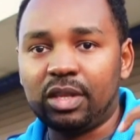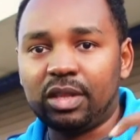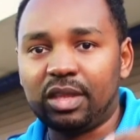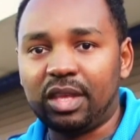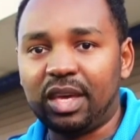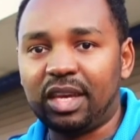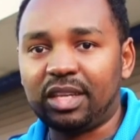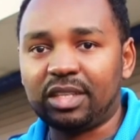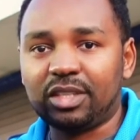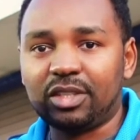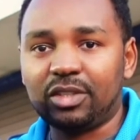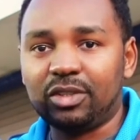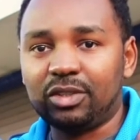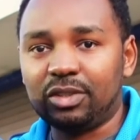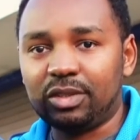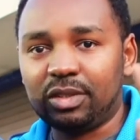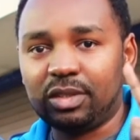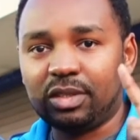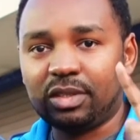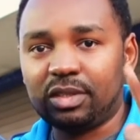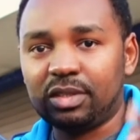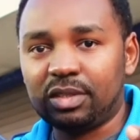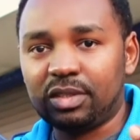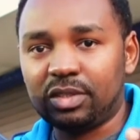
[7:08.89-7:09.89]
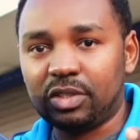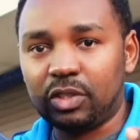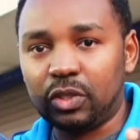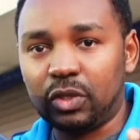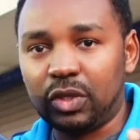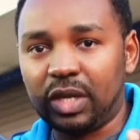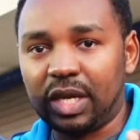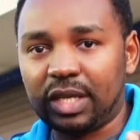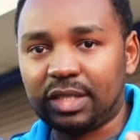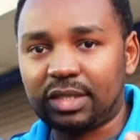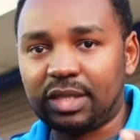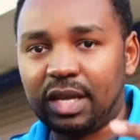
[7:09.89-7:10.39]
Thank you. See you
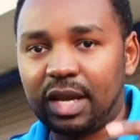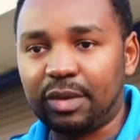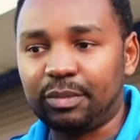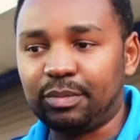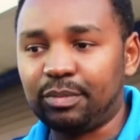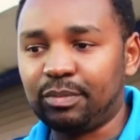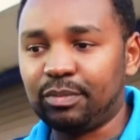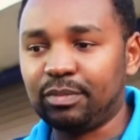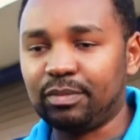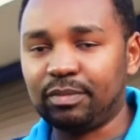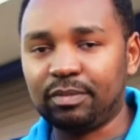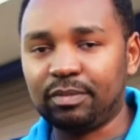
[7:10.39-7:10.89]
next time.